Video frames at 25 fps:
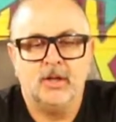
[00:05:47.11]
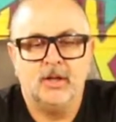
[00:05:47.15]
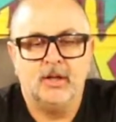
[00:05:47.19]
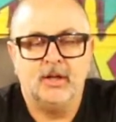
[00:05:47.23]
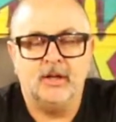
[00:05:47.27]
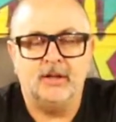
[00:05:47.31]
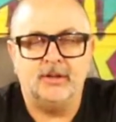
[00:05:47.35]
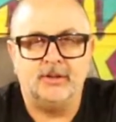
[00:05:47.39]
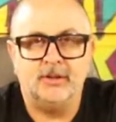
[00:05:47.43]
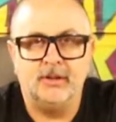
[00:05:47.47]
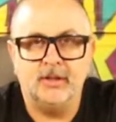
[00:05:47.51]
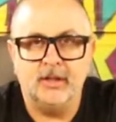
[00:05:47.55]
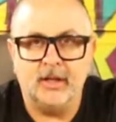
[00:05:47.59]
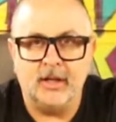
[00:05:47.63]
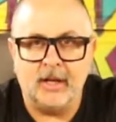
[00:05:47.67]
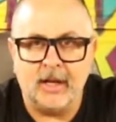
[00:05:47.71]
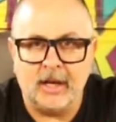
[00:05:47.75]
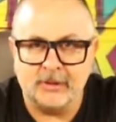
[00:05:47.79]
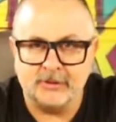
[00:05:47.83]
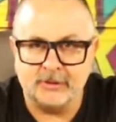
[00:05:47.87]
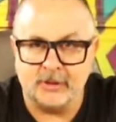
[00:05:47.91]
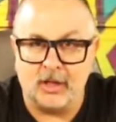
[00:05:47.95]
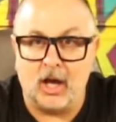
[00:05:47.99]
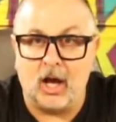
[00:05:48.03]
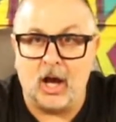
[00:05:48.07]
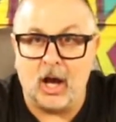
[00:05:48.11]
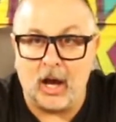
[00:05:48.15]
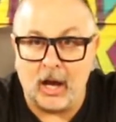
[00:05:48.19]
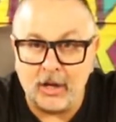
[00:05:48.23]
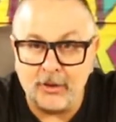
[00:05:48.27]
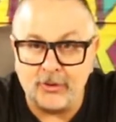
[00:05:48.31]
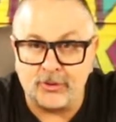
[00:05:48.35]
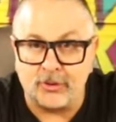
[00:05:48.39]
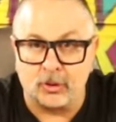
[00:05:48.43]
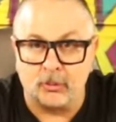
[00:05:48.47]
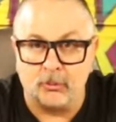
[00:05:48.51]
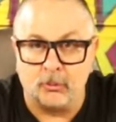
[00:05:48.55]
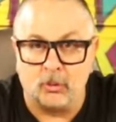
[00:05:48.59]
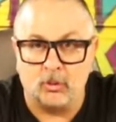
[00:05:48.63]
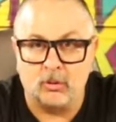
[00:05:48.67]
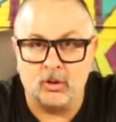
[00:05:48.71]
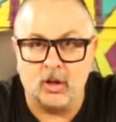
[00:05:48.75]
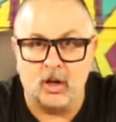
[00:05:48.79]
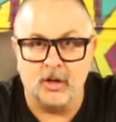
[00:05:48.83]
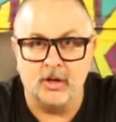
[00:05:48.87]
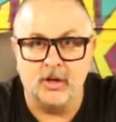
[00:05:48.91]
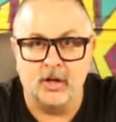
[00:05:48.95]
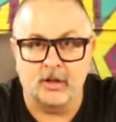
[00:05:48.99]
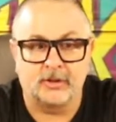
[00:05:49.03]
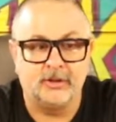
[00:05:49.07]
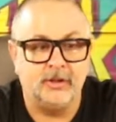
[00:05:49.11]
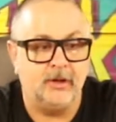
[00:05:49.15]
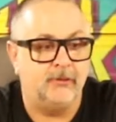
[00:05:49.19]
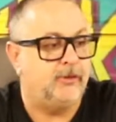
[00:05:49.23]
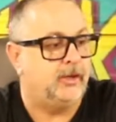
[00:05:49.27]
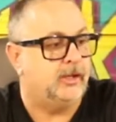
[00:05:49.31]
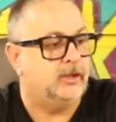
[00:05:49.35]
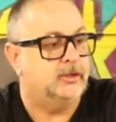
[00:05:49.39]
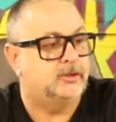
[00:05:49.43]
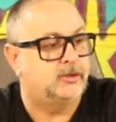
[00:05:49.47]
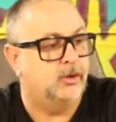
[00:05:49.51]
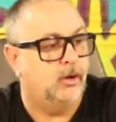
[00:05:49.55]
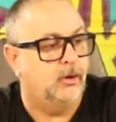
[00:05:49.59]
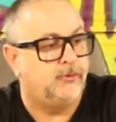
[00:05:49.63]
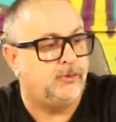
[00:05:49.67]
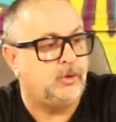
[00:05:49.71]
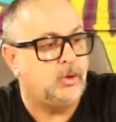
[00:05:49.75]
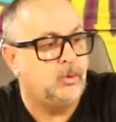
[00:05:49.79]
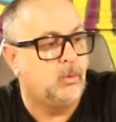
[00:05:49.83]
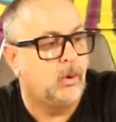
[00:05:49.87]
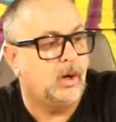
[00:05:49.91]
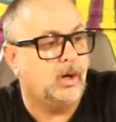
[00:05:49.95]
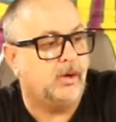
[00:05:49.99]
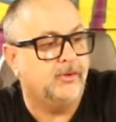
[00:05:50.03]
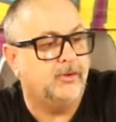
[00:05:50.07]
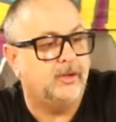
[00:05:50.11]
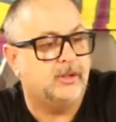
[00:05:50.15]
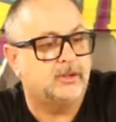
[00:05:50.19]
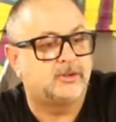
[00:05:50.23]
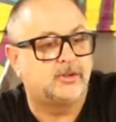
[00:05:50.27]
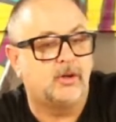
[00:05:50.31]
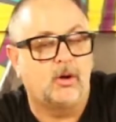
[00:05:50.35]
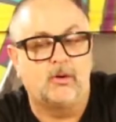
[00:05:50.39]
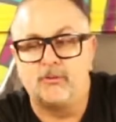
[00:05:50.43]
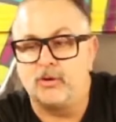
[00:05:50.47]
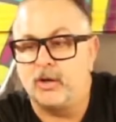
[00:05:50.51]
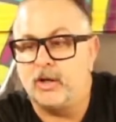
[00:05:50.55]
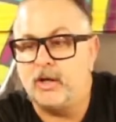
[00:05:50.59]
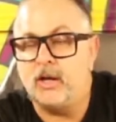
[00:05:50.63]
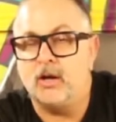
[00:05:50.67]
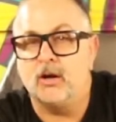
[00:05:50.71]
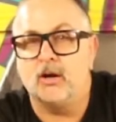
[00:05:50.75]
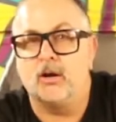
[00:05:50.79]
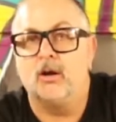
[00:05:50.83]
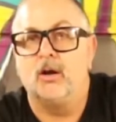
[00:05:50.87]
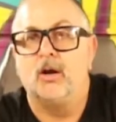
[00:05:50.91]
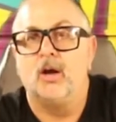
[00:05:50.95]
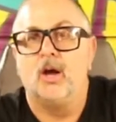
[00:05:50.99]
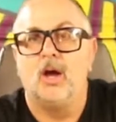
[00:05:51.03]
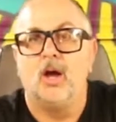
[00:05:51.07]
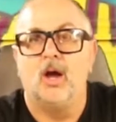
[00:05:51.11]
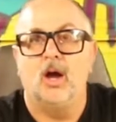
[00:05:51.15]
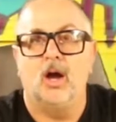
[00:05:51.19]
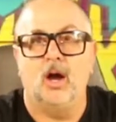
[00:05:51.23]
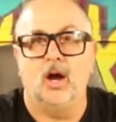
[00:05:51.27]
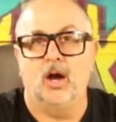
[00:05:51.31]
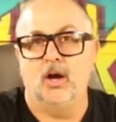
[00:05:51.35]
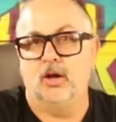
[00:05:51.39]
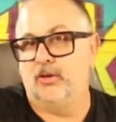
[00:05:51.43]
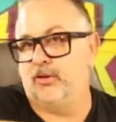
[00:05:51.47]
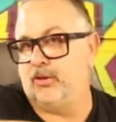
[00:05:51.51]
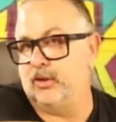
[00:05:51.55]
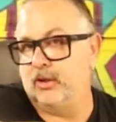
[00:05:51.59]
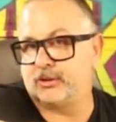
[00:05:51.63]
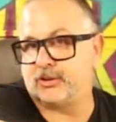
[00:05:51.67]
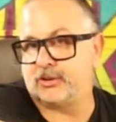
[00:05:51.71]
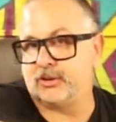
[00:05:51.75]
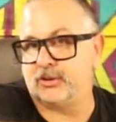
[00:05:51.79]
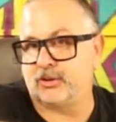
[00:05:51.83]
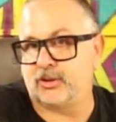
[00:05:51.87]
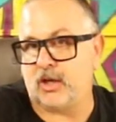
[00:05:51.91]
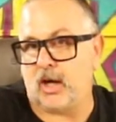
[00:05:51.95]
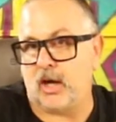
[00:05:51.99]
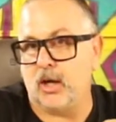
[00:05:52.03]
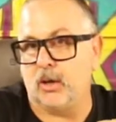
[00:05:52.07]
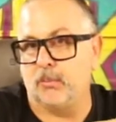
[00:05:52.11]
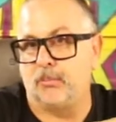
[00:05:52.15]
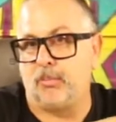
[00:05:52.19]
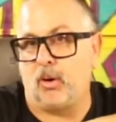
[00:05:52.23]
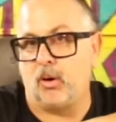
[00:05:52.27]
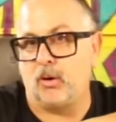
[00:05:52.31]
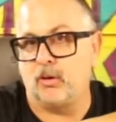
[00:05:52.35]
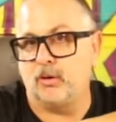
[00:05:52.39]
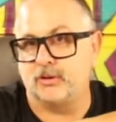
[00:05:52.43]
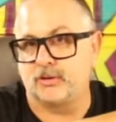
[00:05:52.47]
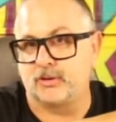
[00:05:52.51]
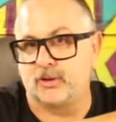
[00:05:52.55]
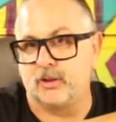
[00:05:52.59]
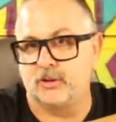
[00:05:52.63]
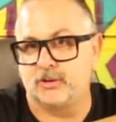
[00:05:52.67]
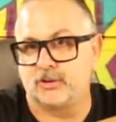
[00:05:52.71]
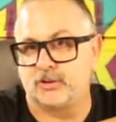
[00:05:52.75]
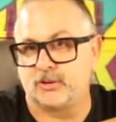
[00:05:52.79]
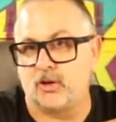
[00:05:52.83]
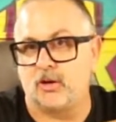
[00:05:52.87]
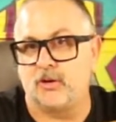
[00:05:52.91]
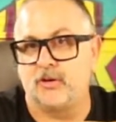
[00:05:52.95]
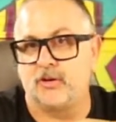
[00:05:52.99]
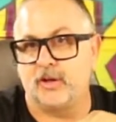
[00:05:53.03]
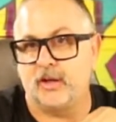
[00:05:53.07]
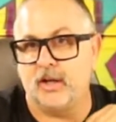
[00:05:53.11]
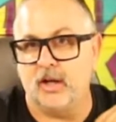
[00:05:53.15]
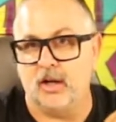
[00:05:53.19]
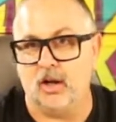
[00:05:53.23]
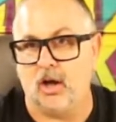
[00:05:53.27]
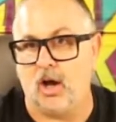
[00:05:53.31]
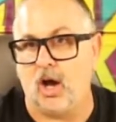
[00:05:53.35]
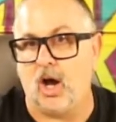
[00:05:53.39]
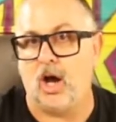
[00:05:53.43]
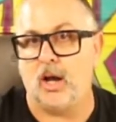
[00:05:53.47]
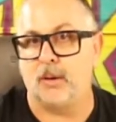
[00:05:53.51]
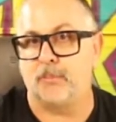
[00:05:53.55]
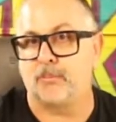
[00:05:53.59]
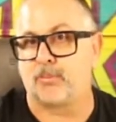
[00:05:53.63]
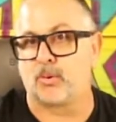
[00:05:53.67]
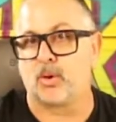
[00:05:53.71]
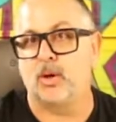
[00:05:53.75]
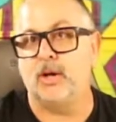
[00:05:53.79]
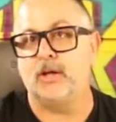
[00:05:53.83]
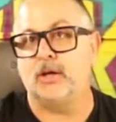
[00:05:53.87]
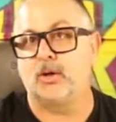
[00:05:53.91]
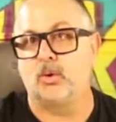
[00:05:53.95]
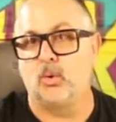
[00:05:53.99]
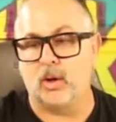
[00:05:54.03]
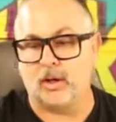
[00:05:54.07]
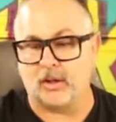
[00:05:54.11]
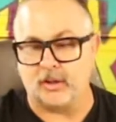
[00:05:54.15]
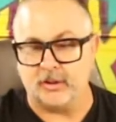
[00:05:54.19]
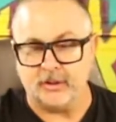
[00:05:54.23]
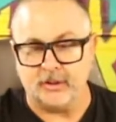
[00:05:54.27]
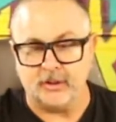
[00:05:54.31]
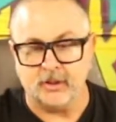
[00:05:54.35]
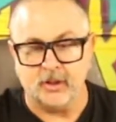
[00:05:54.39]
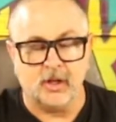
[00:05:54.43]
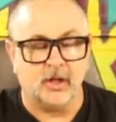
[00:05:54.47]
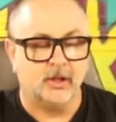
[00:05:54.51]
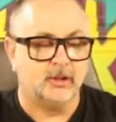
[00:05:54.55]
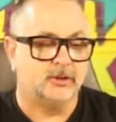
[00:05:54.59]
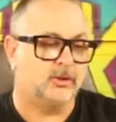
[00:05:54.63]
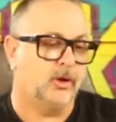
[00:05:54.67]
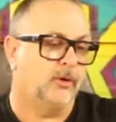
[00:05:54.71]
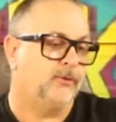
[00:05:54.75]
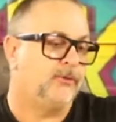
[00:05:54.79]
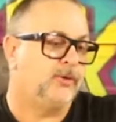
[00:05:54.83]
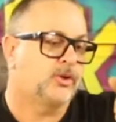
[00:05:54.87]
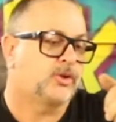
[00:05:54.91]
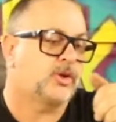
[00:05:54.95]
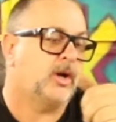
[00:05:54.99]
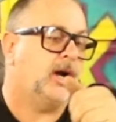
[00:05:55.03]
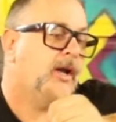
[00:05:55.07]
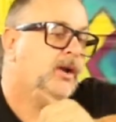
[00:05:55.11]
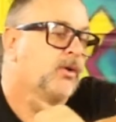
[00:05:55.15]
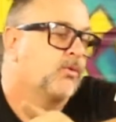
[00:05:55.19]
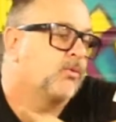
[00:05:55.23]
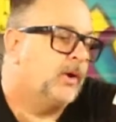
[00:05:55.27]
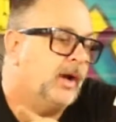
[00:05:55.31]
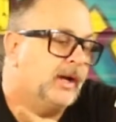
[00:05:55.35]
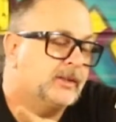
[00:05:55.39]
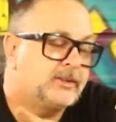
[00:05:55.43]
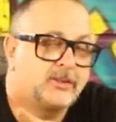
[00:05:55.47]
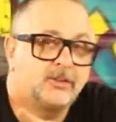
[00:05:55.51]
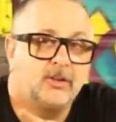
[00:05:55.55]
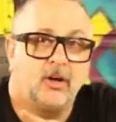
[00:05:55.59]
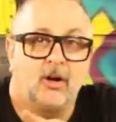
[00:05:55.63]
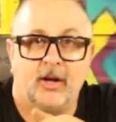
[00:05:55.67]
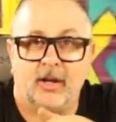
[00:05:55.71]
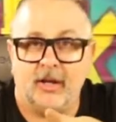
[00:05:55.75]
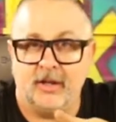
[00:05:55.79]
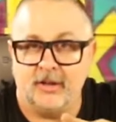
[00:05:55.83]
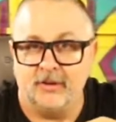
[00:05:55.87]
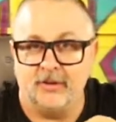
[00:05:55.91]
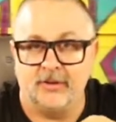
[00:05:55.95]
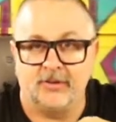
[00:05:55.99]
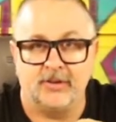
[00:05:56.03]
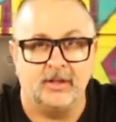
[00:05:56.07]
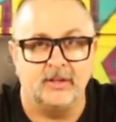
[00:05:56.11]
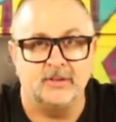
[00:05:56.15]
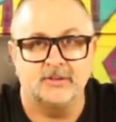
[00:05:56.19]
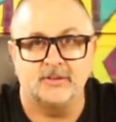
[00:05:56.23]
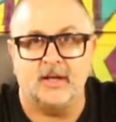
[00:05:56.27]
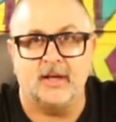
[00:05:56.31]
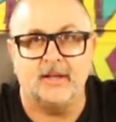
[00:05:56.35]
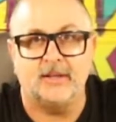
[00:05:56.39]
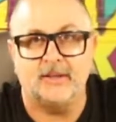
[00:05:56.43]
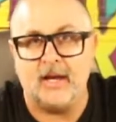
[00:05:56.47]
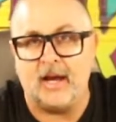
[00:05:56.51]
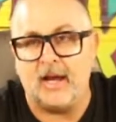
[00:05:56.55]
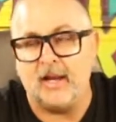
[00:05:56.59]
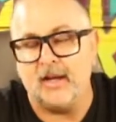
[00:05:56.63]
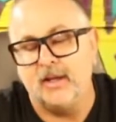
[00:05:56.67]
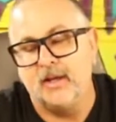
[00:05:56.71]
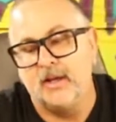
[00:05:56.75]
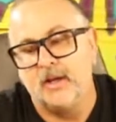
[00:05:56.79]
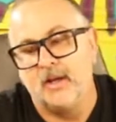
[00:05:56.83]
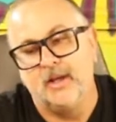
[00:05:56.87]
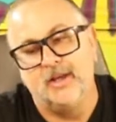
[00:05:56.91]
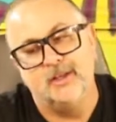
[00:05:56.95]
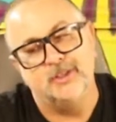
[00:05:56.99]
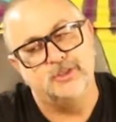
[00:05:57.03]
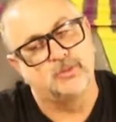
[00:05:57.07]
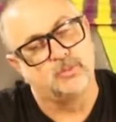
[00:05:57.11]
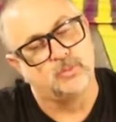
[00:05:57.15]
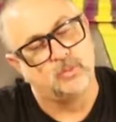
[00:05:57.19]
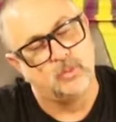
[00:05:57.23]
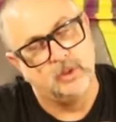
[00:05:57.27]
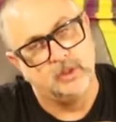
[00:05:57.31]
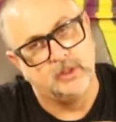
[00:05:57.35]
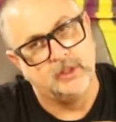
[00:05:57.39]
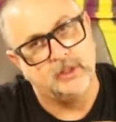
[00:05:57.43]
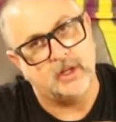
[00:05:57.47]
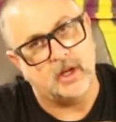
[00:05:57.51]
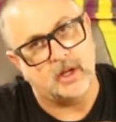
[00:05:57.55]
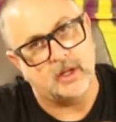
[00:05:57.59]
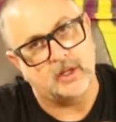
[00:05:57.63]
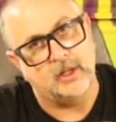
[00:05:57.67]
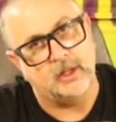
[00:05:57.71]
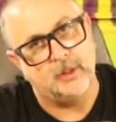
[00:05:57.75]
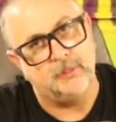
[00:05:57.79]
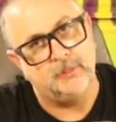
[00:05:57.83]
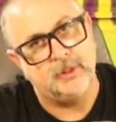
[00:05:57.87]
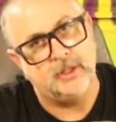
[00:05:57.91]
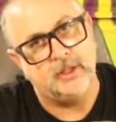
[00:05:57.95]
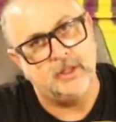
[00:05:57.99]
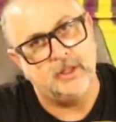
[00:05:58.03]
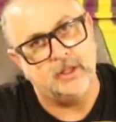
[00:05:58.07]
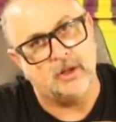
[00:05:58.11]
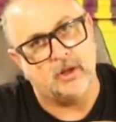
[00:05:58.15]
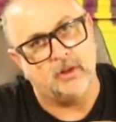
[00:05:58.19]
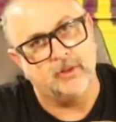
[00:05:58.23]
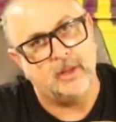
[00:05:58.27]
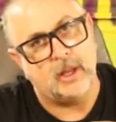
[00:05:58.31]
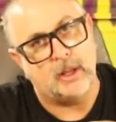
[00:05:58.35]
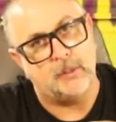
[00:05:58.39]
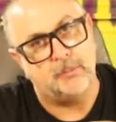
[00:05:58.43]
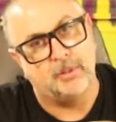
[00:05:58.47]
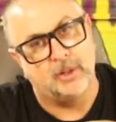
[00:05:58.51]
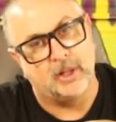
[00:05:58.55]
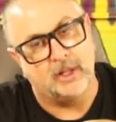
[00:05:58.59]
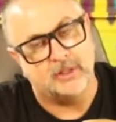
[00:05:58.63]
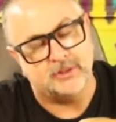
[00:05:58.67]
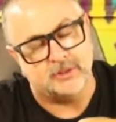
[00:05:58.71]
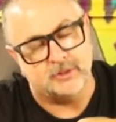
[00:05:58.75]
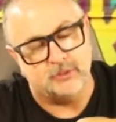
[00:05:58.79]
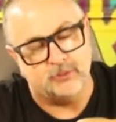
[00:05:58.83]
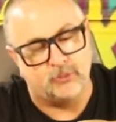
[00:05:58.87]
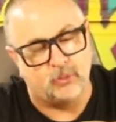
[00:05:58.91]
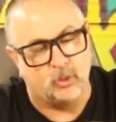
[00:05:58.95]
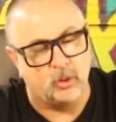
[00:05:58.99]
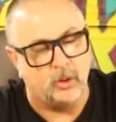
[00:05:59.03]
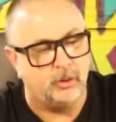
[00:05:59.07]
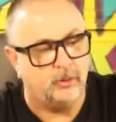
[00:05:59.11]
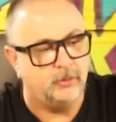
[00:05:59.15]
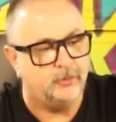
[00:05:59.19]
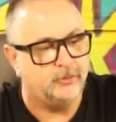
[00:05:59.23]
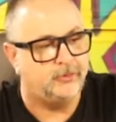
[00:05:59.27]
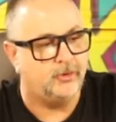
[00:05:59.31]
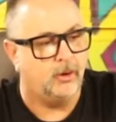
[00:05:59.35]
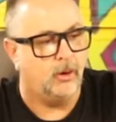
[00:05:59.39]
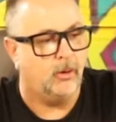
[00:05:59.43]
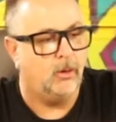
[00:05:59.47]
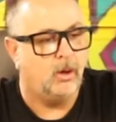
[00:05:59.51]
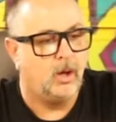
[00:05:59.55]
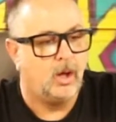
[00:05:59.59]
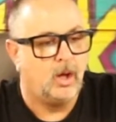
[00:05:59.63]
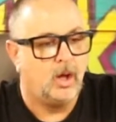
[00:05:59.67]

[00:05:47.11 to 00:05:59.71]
It has a high thermal conductivity. So if you weld this over here, this entire part is going to start to get hot pretty quickly. So if you're trying to rest on it and things like that, it's really not going to be all that pleasant for you. So